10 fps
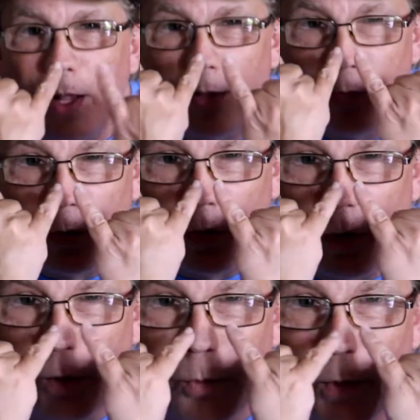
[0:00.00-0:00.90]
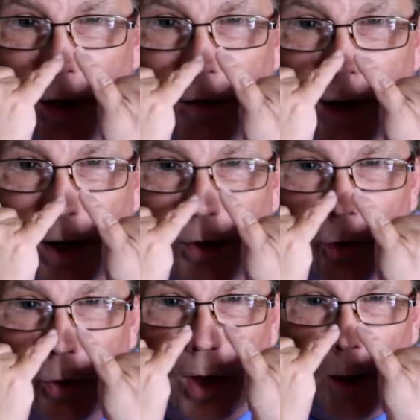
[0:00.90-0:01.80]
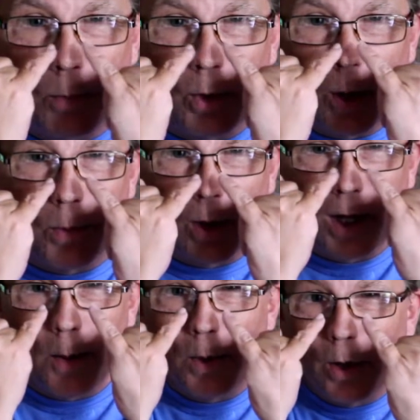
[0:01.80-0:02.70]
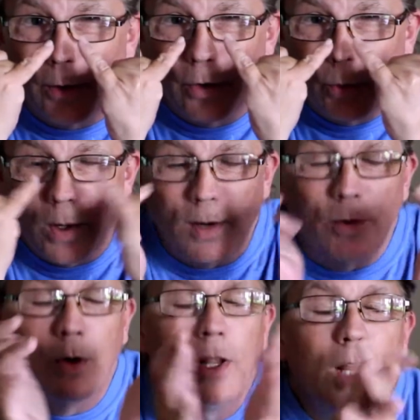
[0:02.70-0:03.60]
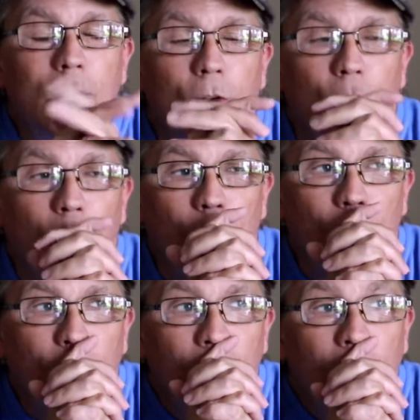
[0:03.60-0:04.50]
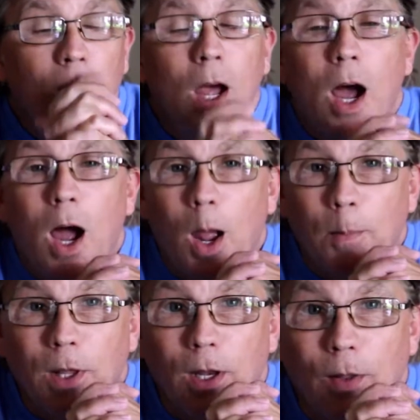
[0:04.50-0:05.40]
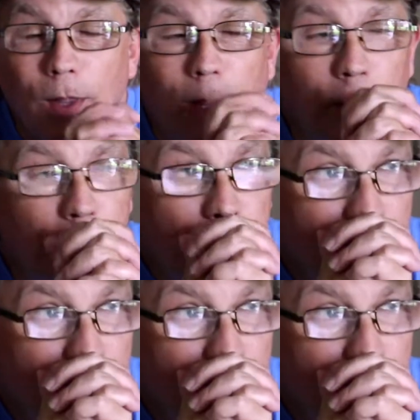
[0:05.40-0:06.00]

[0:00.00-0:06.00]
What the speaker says: I guess they're little red veins or capillaries, whatever, in his nose. I'm getting that.